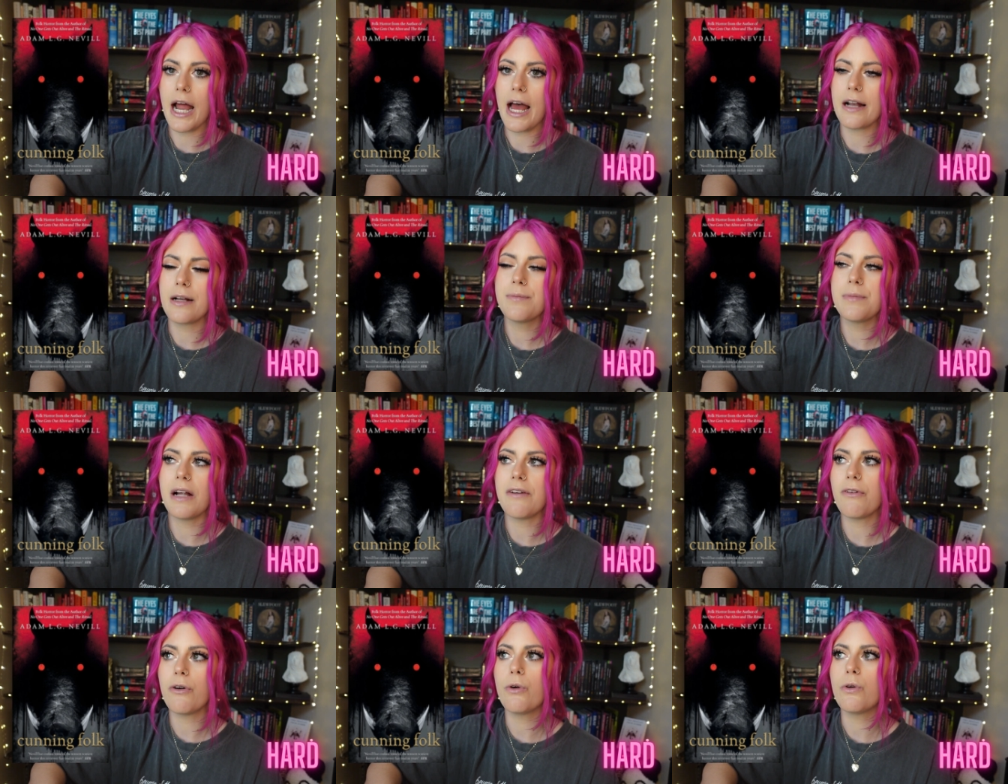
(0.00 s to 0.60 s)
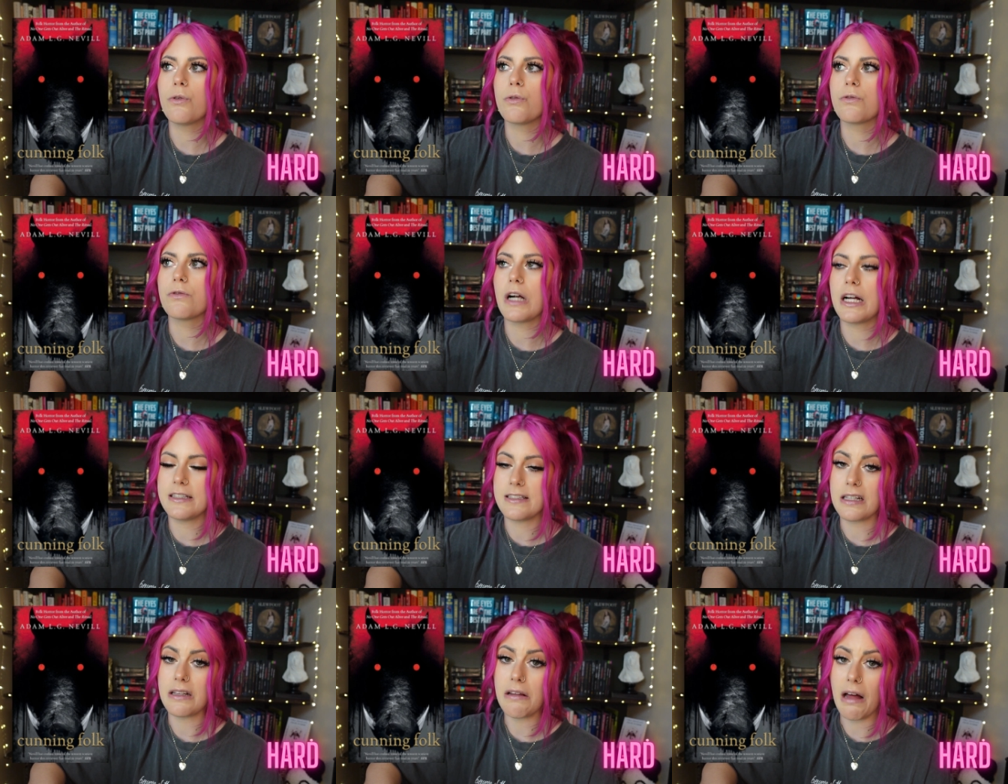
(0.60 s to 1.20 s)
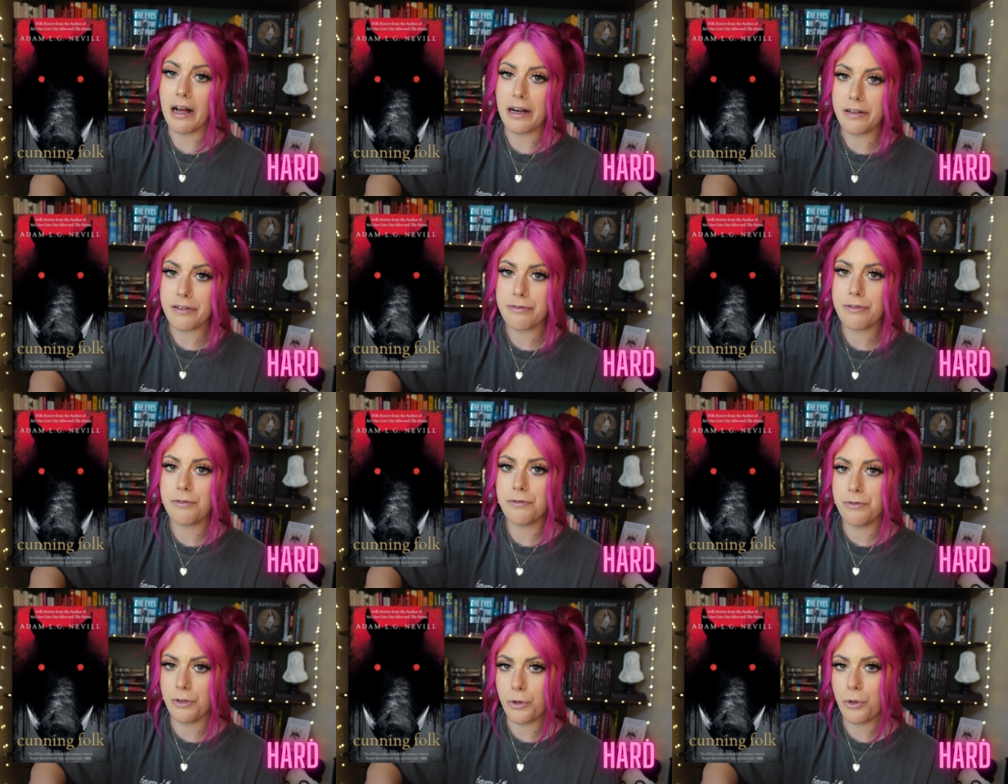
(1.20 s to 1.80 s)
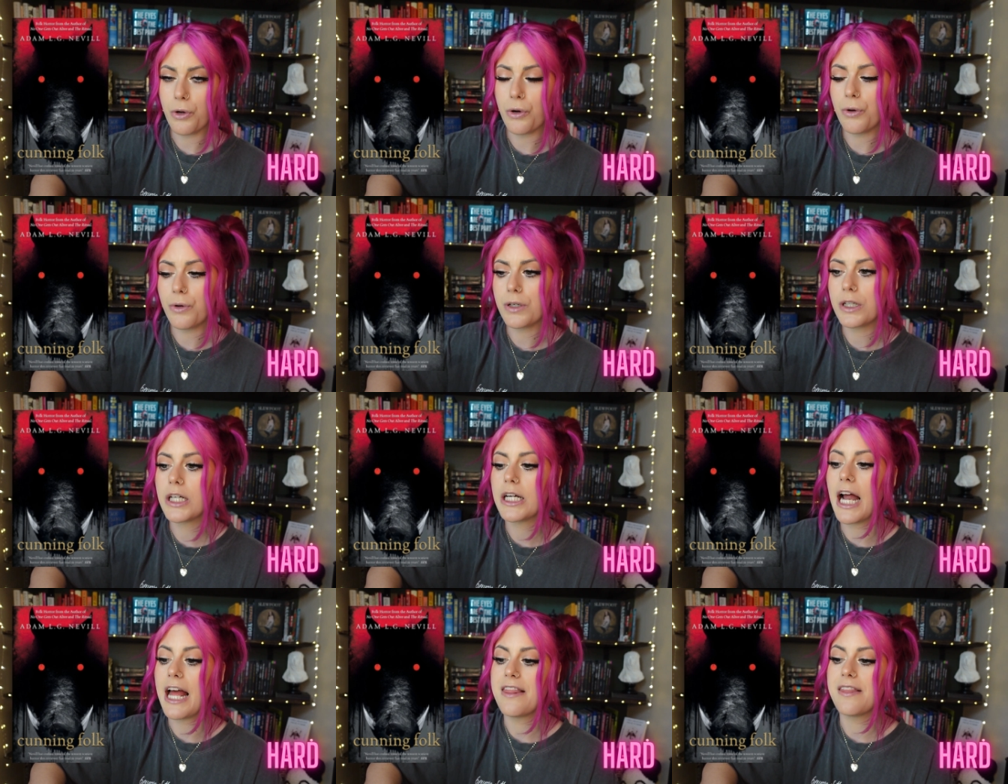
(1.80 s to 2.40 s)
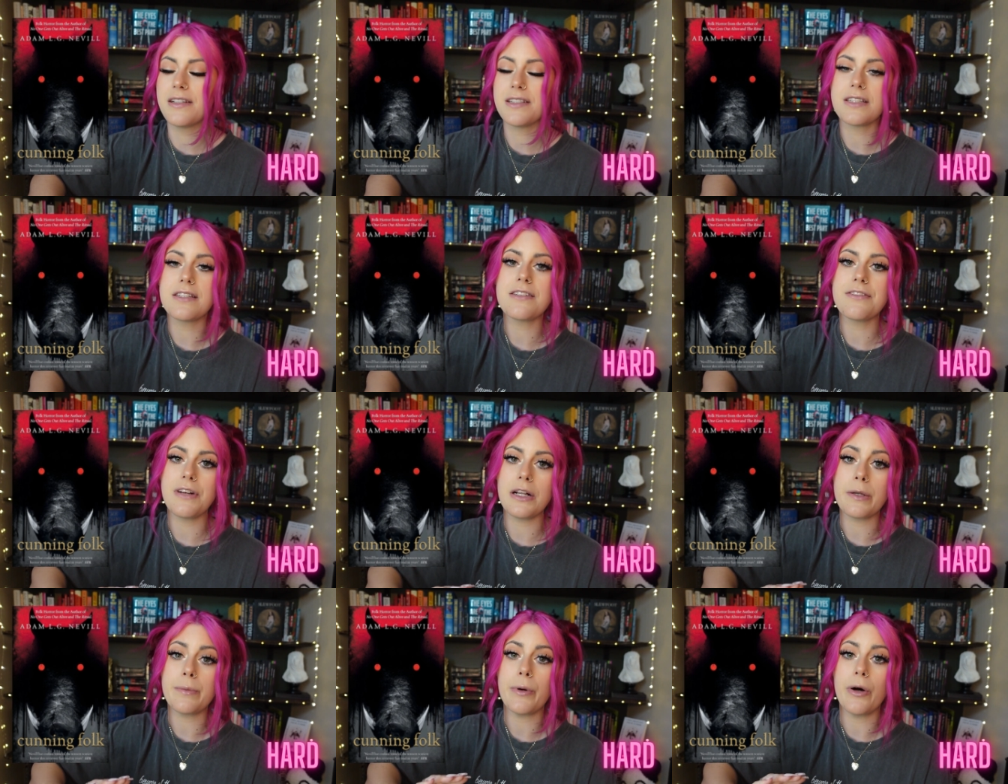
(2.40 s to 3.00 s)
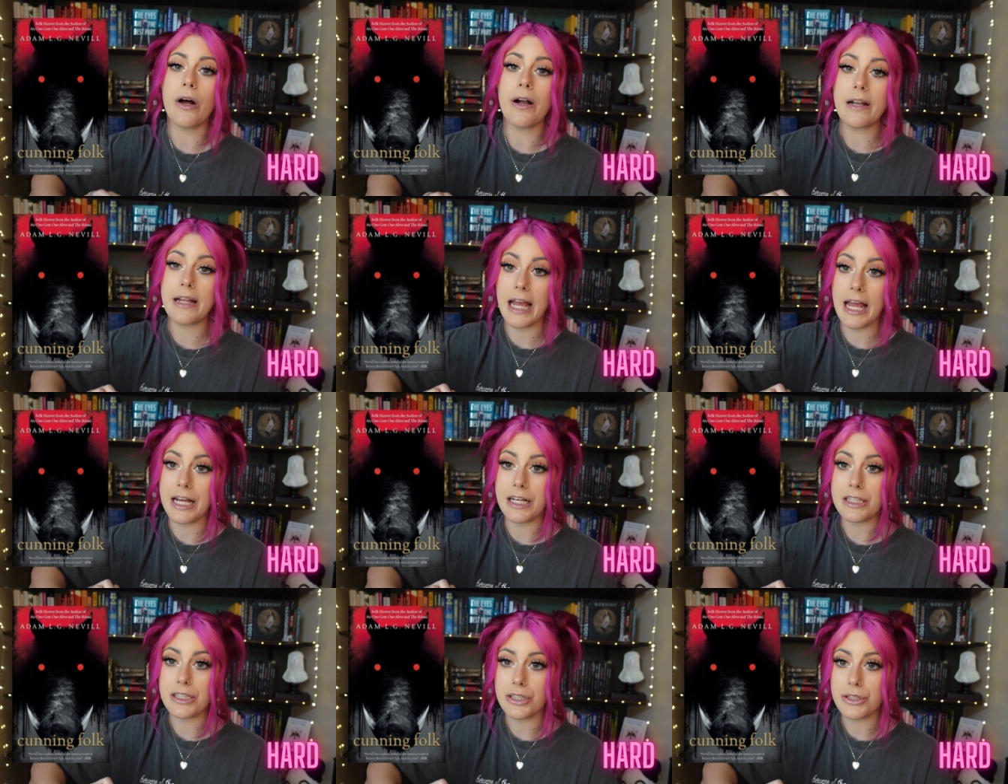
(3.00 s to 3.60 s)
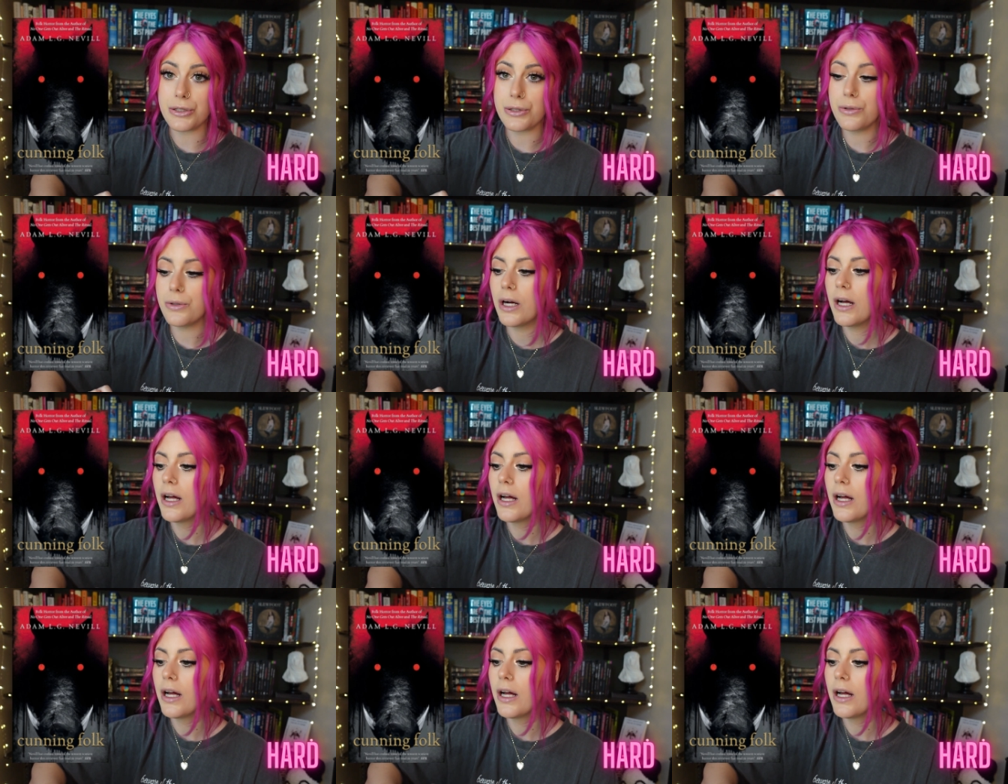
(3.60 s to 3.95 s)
Adam Neville writes a lot of folk horror, and this is available on KU.